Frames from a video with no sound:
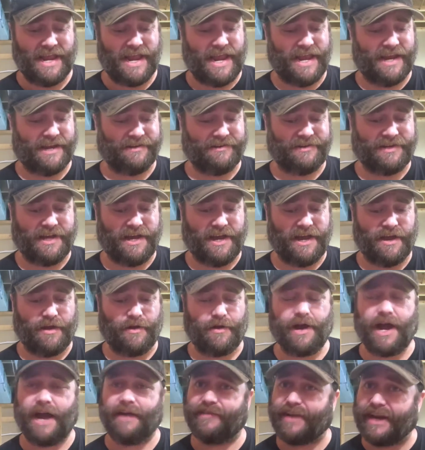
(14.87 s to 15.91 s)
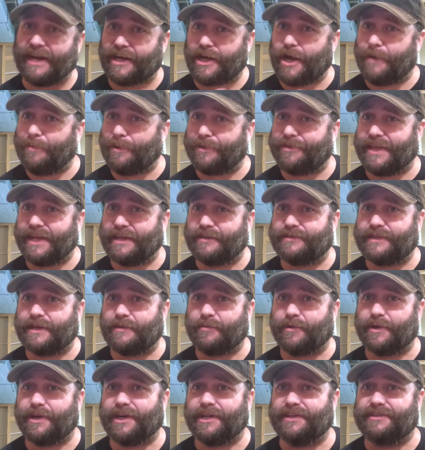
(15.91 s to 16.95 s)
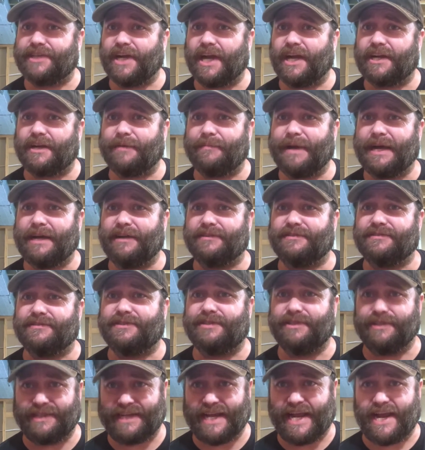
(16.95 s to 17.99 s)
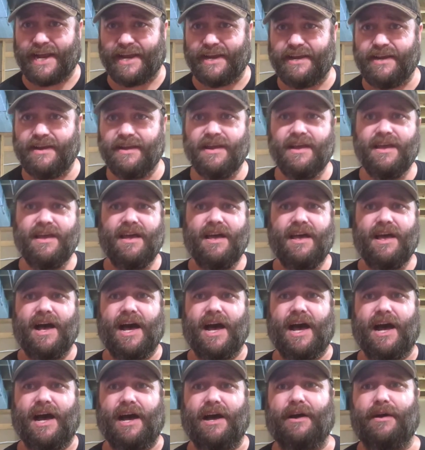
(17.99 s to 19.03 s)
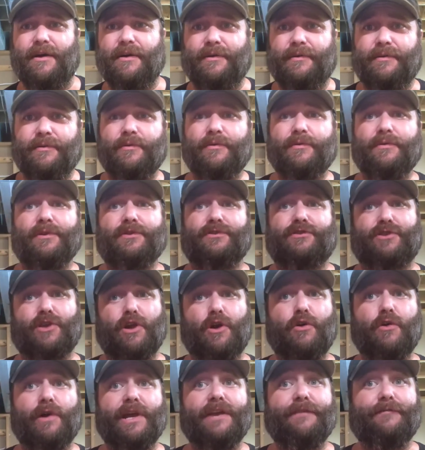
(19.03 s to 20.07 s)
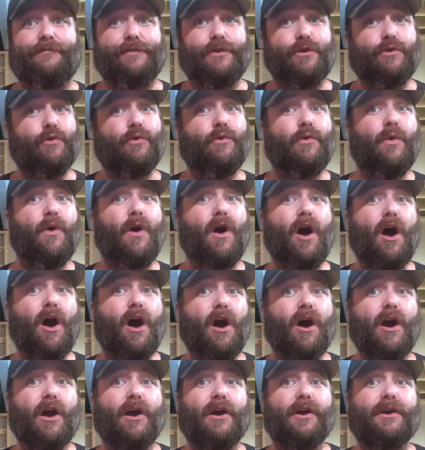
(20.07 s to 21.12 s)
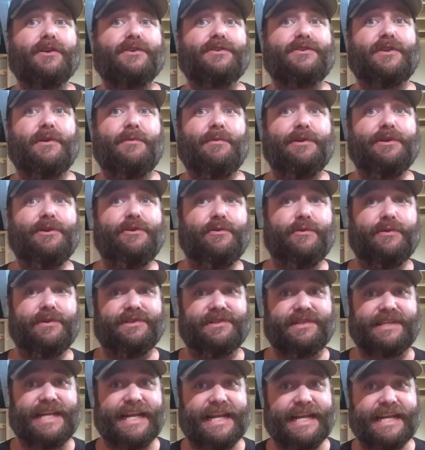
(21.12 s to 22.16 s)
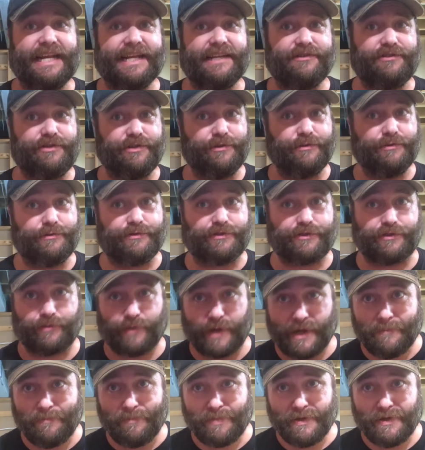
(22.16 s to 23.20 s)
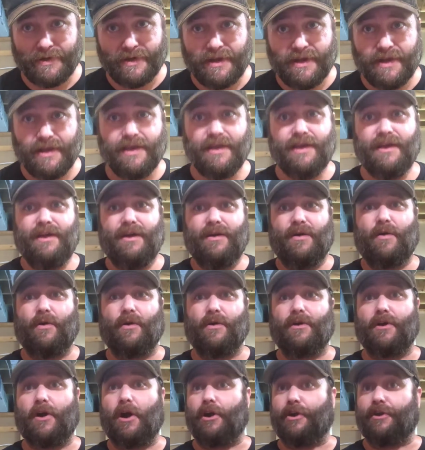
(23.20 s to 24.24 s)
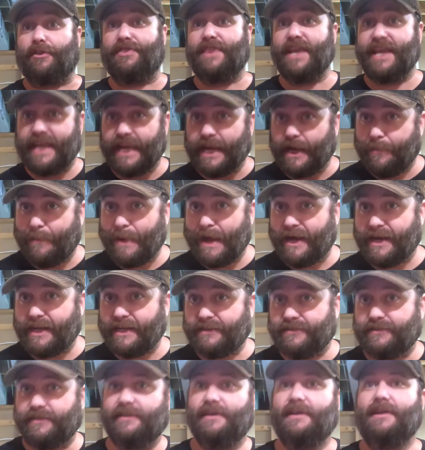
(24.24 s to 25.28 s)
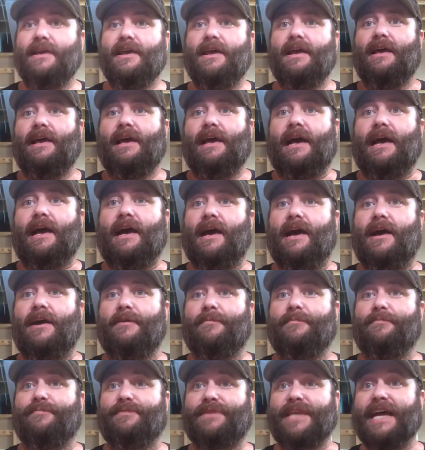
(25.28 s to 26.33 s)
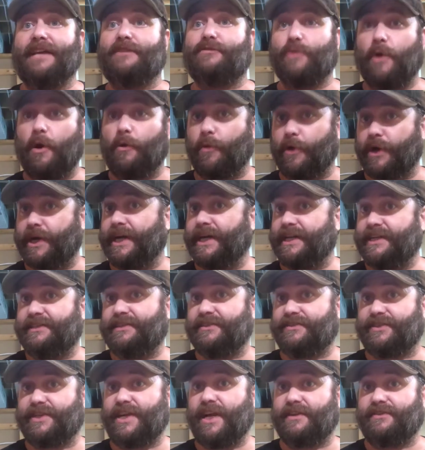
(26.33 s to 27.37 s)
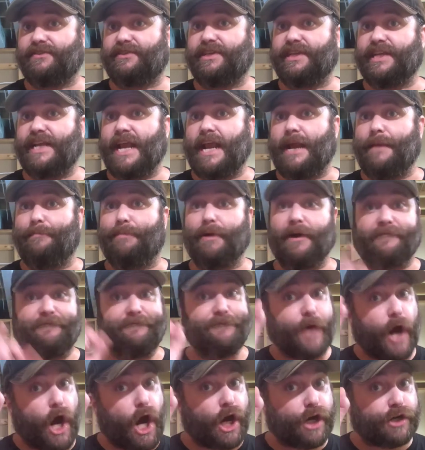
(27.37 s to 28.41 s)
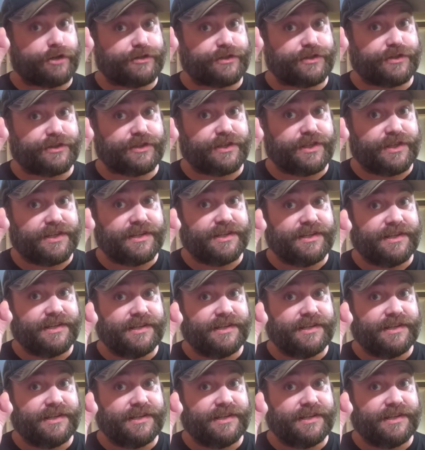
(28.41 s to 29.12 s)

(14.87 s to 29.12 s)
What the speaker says: And I've got a couple things that we're going to talk about today. So if you are someone who is getting into shrimp or are thinking about it, that's what we're going to discuss today. But first,